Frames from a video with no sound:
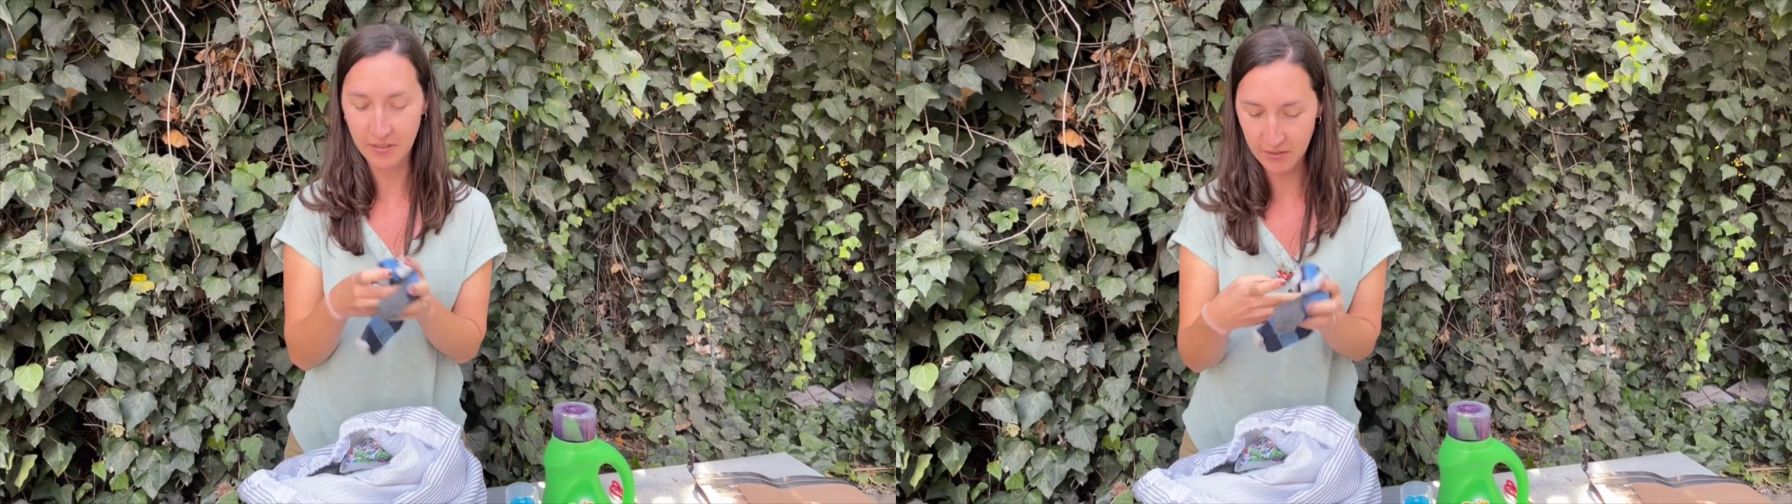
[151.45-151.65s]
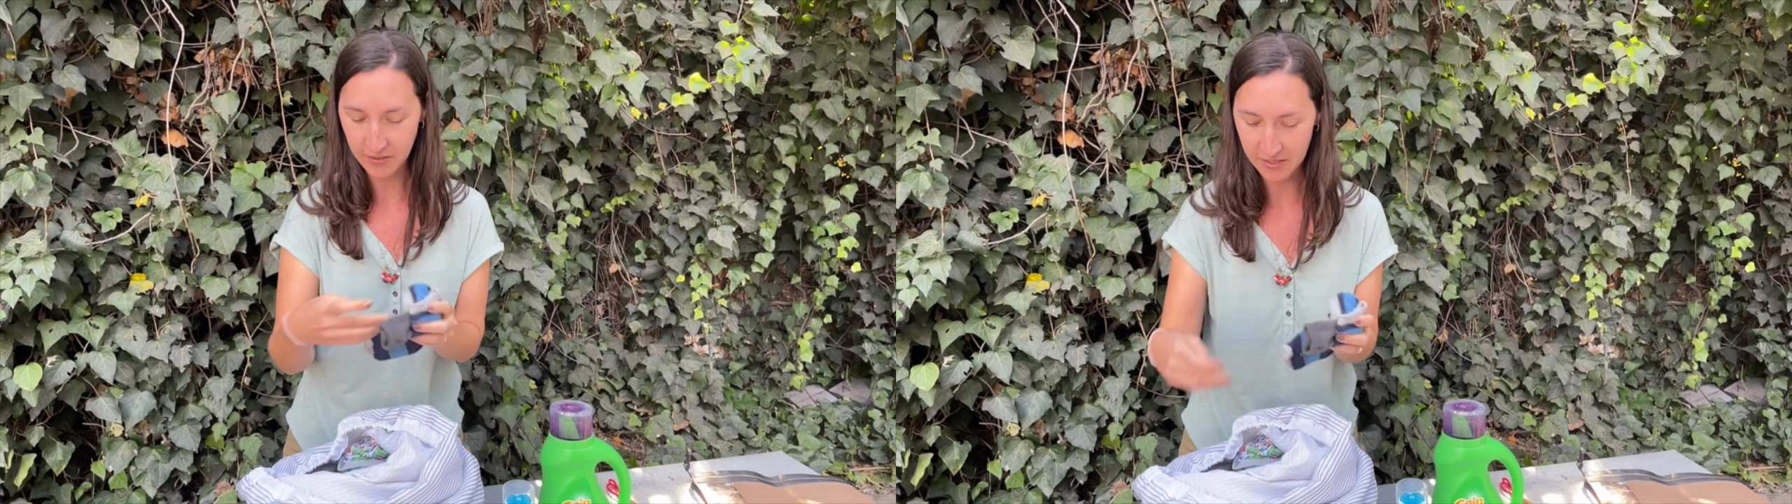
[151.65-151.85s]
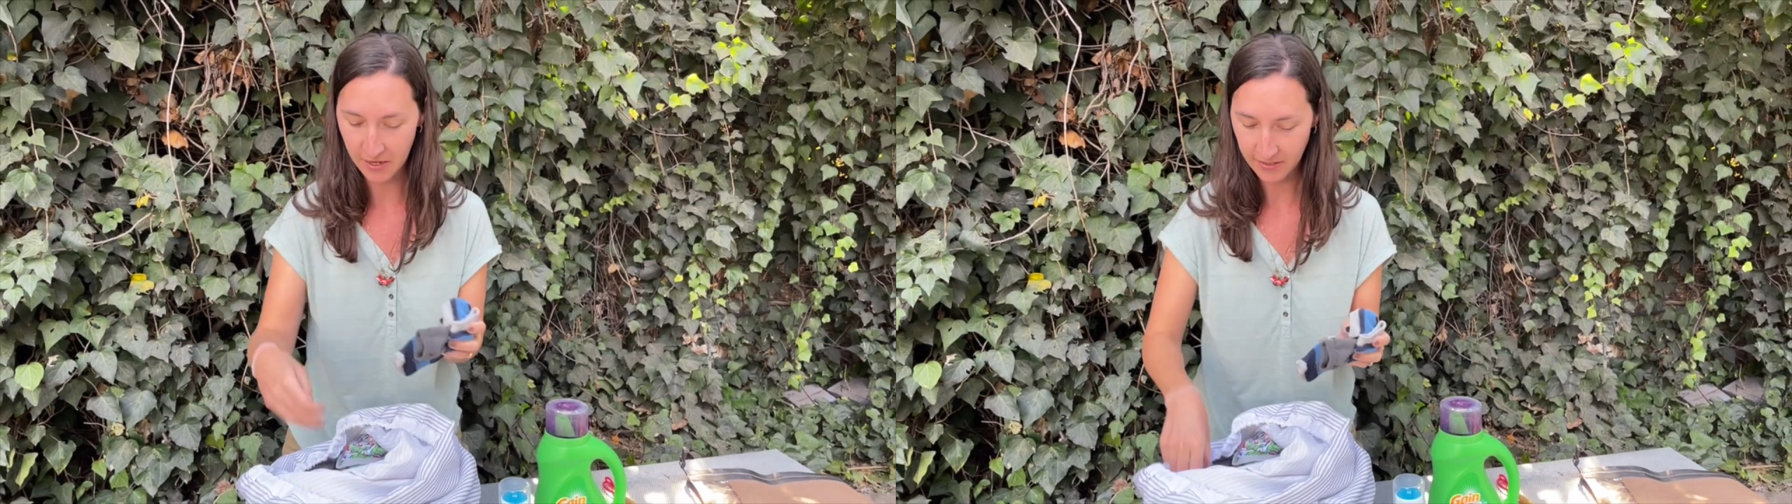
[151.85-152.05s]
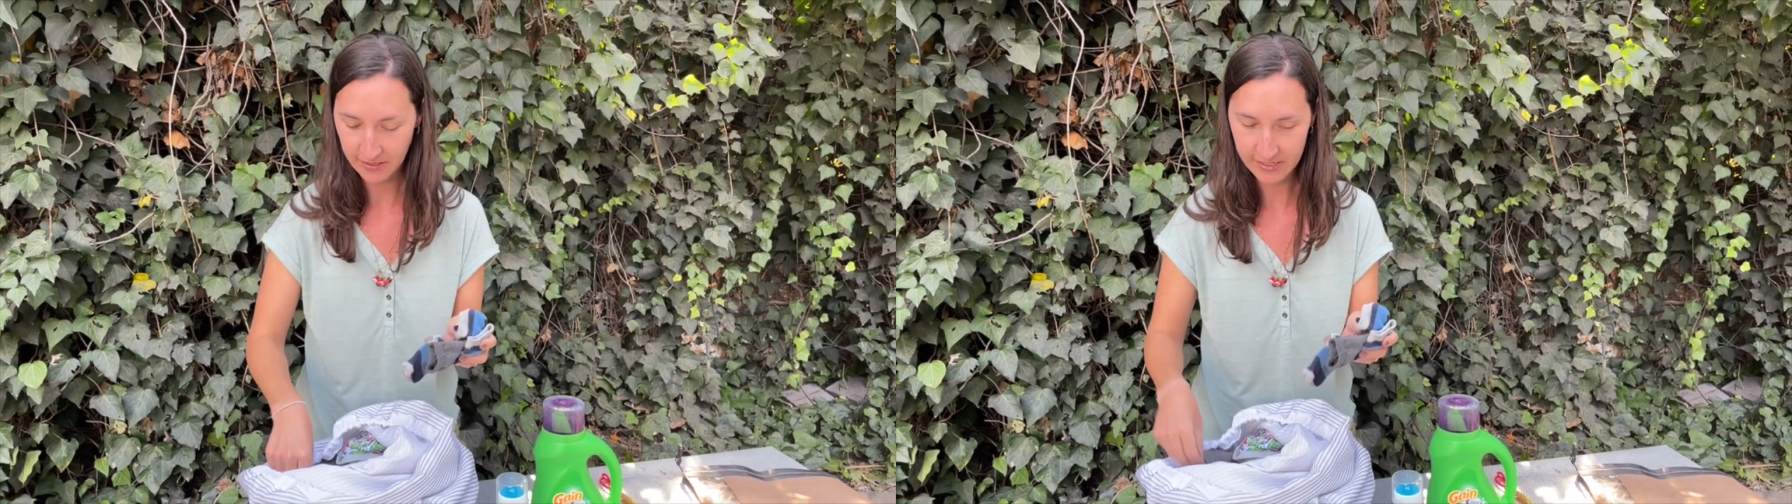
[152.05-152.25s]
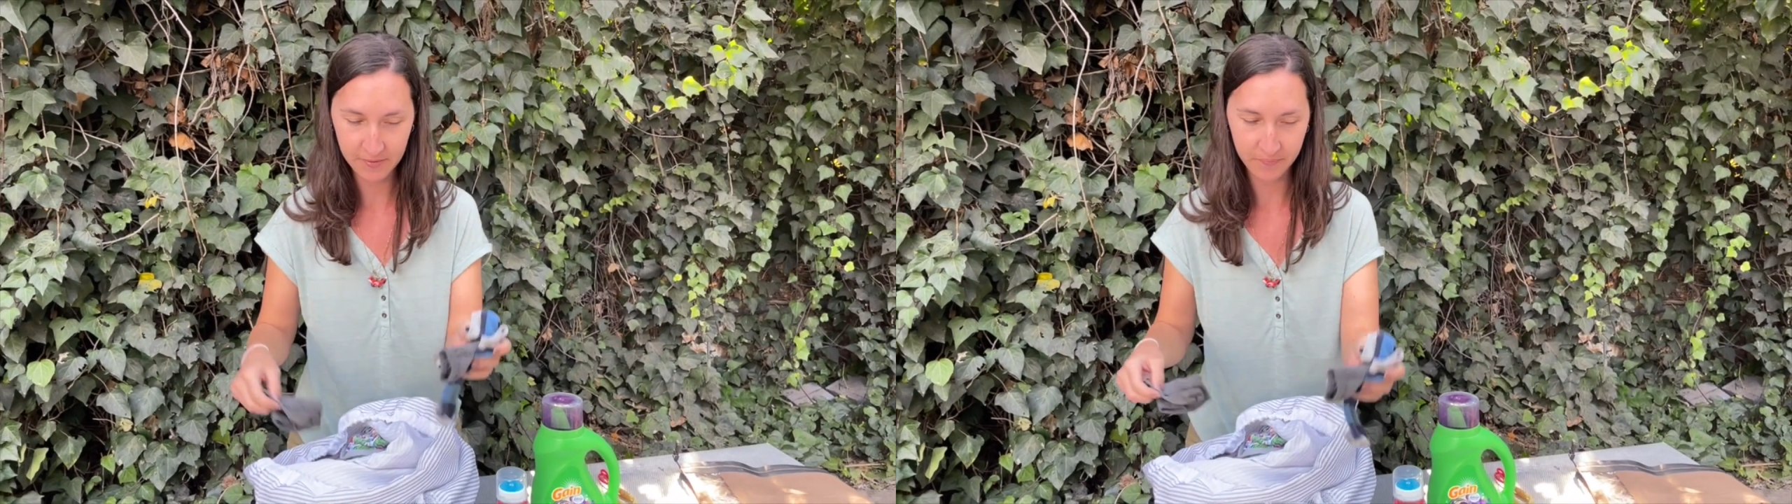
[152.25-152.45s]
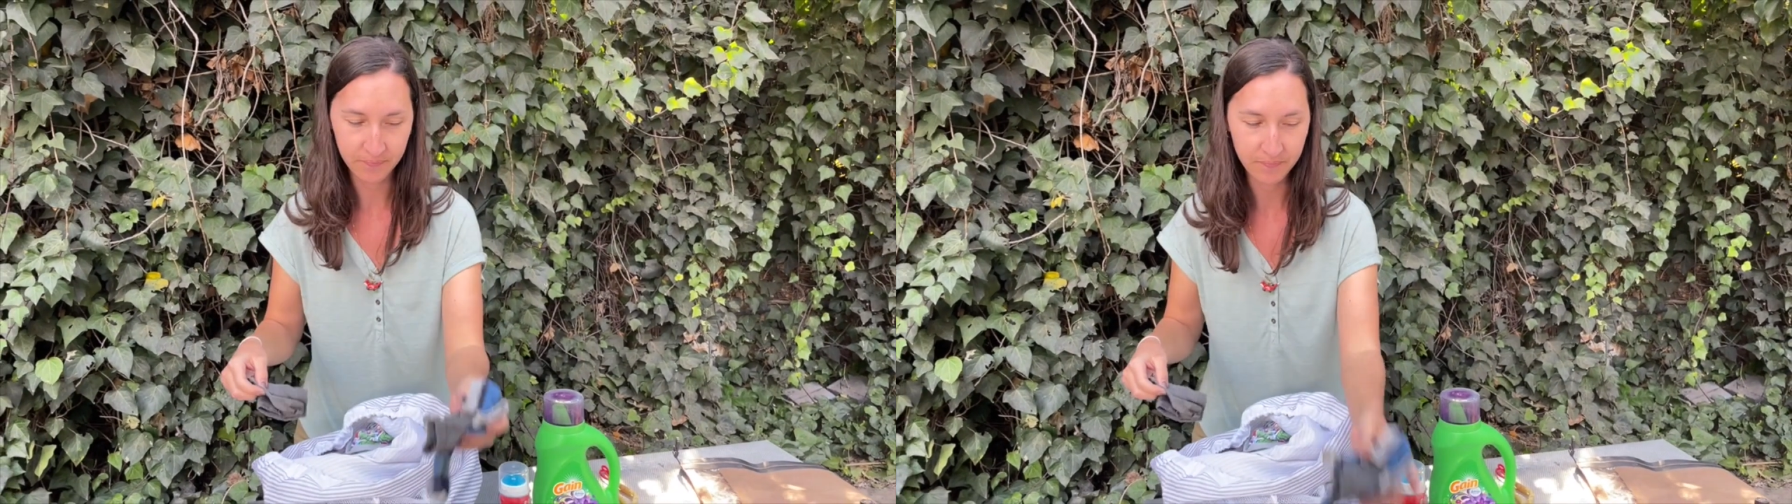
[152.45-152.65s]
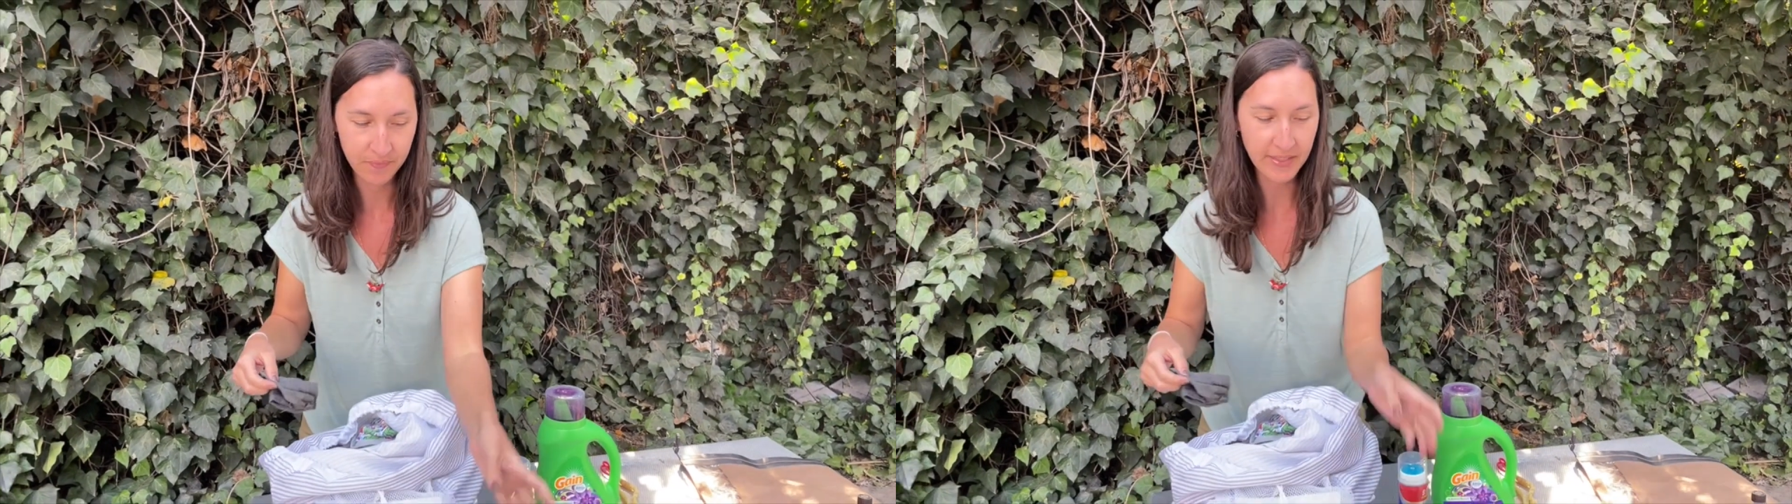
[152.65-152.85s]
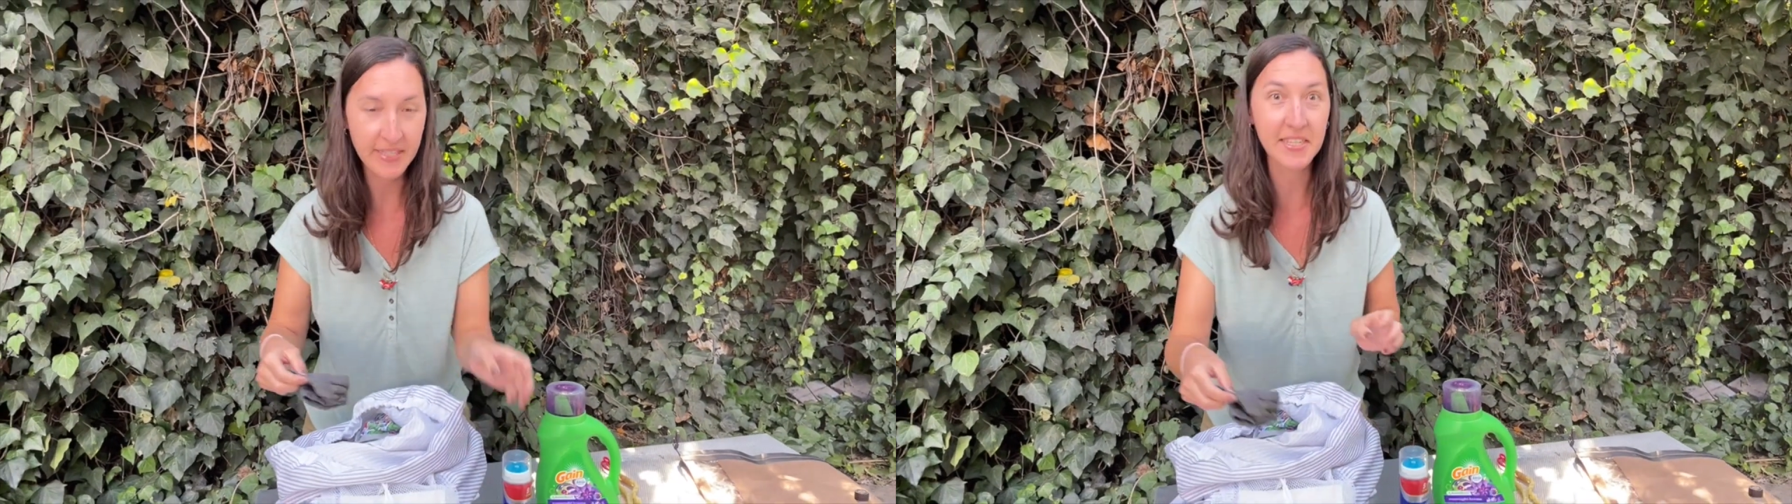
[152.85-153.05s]
little socks.
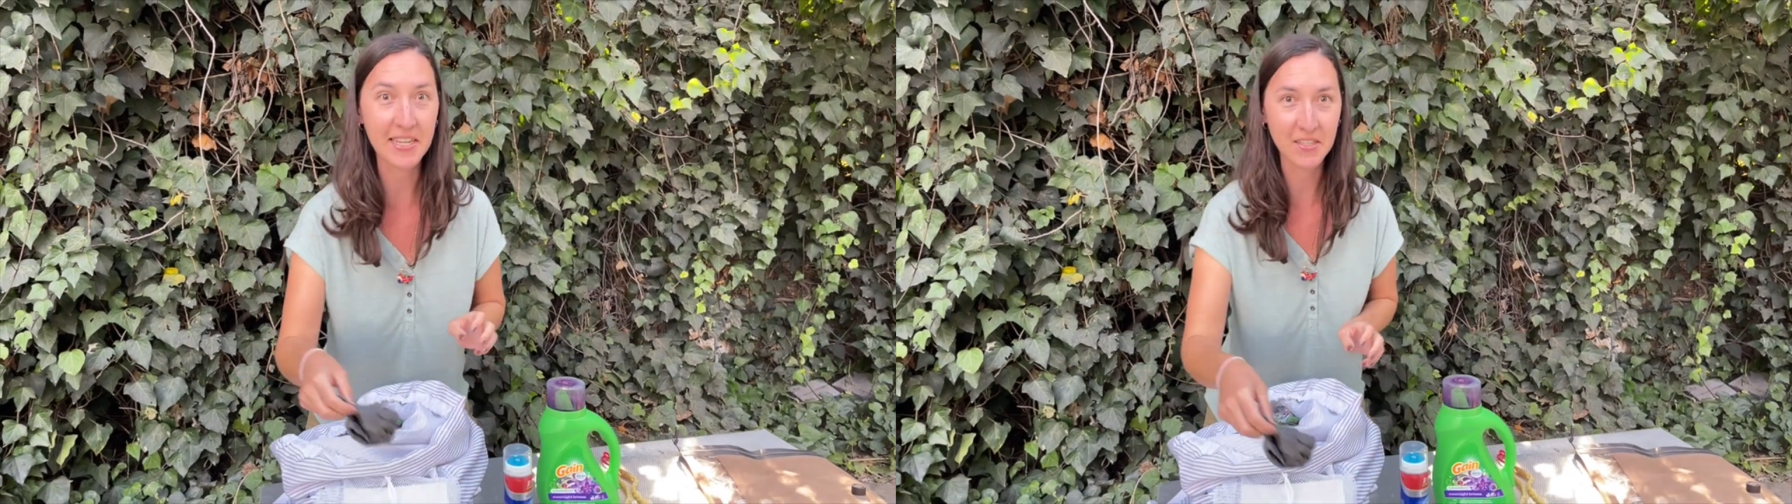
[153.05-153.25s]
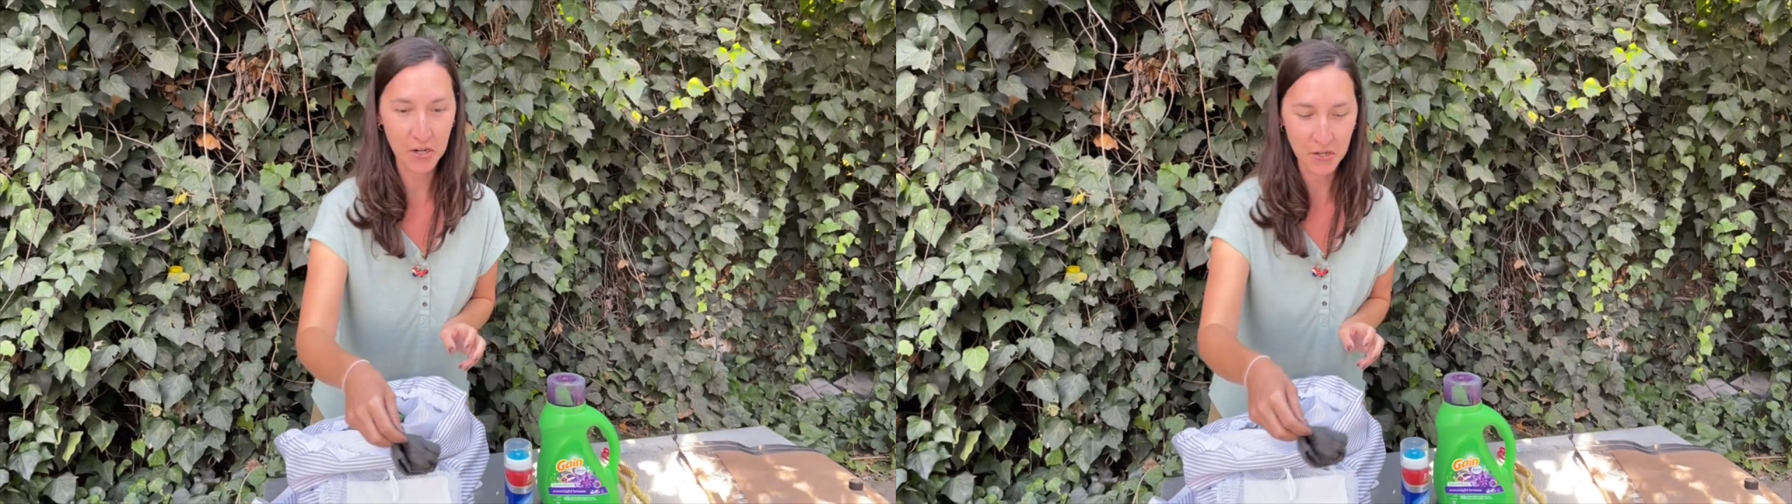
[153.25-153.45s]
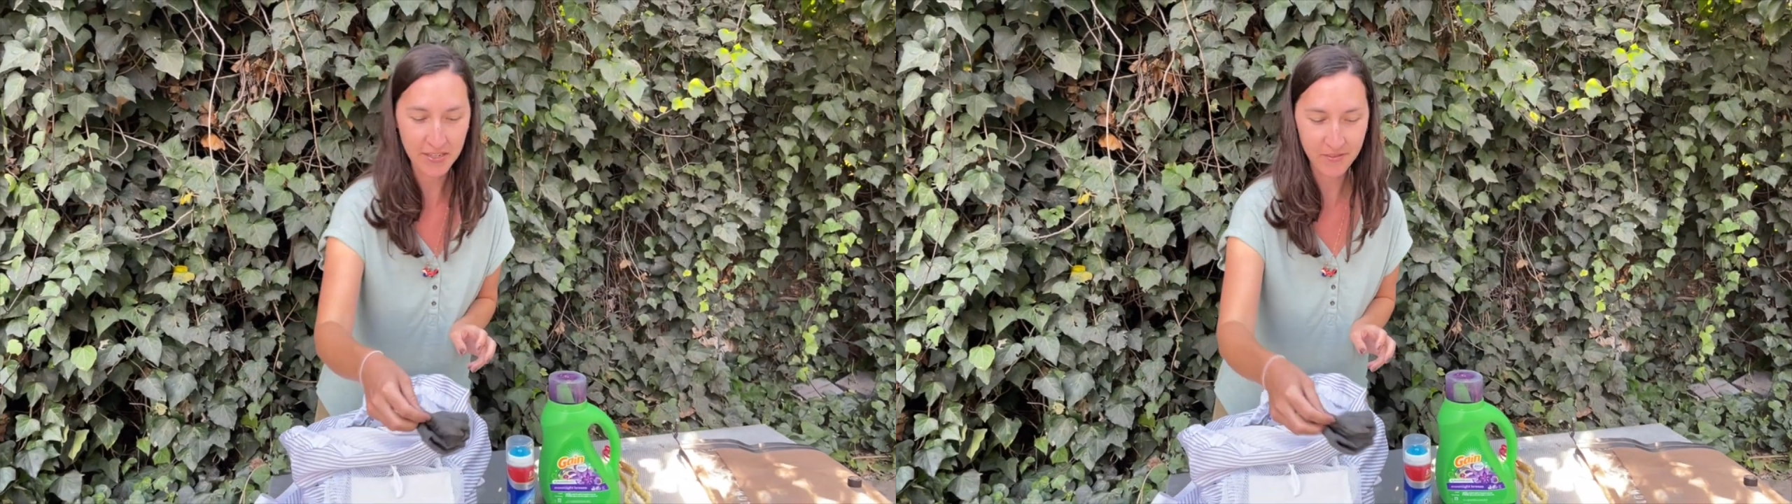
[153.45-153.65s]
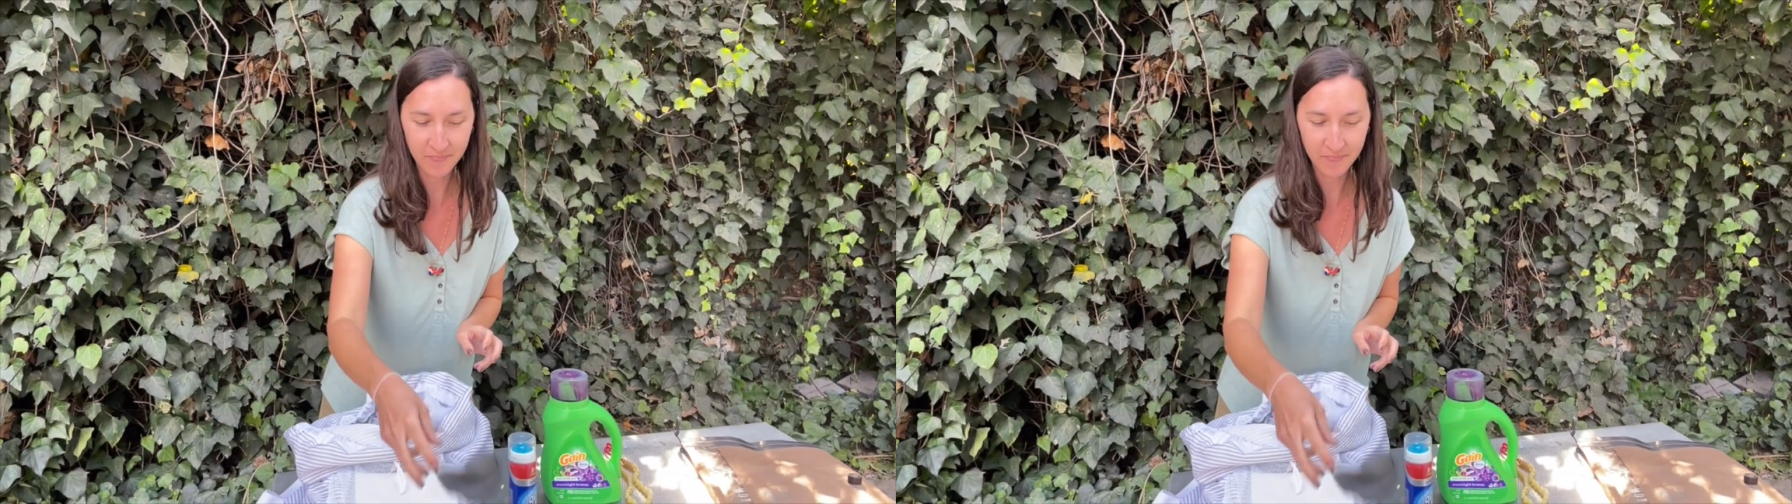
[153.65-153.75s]
Let's get started.